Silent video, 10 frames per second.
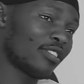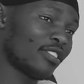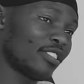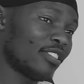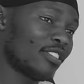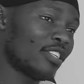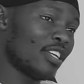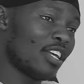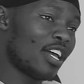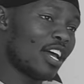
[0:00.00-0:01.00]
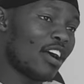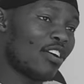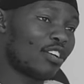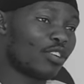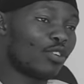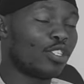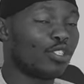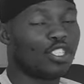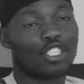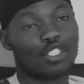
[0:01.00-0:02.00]
Oh, that's interesting. I want to go
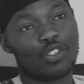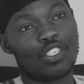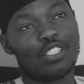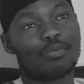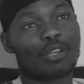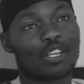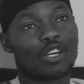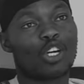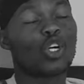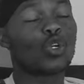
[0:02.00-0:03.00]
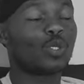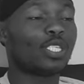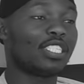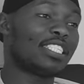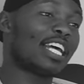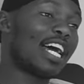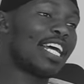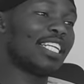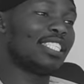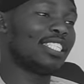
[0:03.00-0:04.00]
into the streets, but the whole
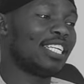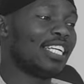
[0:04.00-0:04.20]
design,